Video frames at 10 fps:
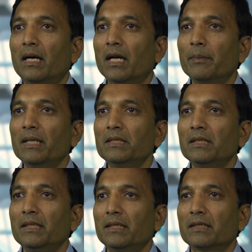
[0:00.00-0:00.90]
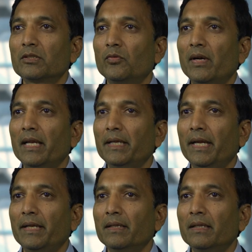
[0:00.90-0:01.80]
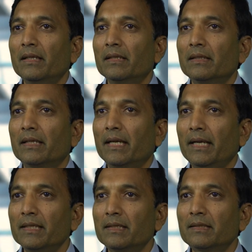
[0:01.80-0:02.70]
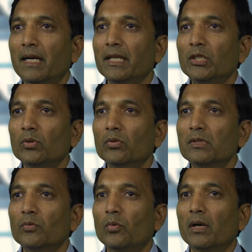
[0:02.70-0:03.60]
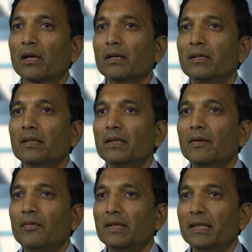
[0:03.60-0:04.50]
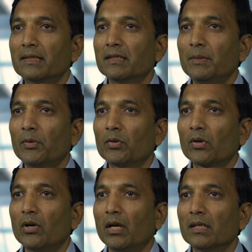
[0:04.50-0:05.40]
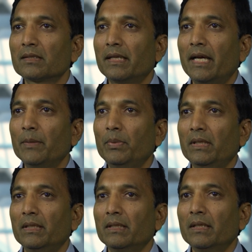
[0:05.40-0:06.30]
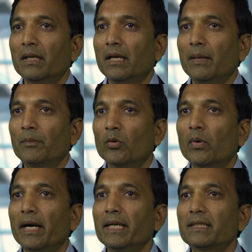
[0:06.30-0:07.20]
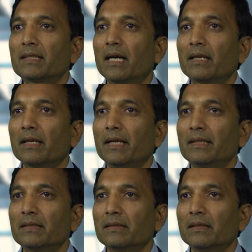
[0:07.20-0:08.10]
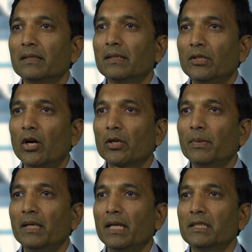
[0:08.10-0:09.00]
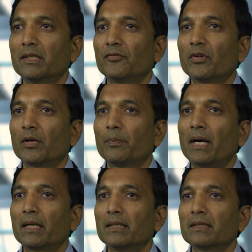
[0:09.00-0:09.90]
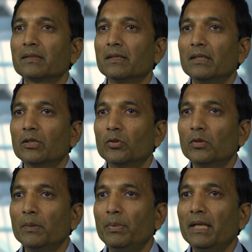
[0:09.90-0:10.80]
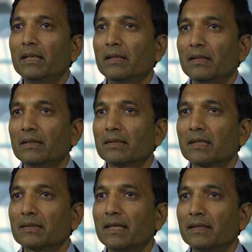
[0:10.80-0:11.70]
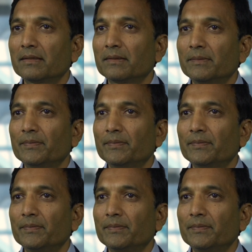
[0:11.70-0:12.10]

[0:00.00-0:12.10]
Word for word: ARM engineers to validate that Cadence design tools work with necessary protocols and I P, and provide starter kits, documentation for our partners to repeat the success.